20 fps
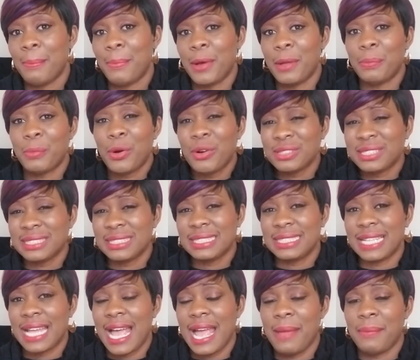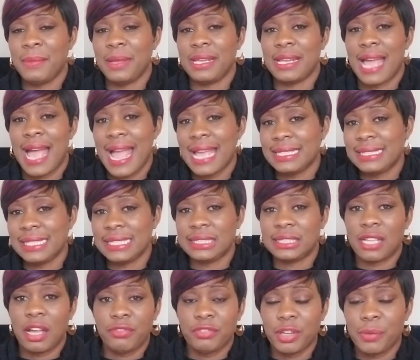But most of the time in IT
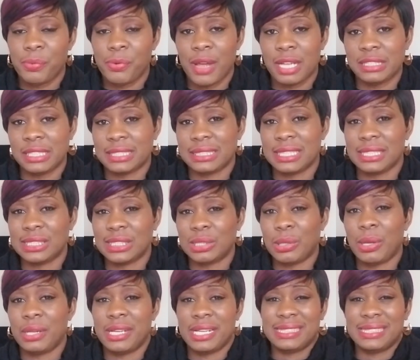software projects and so on,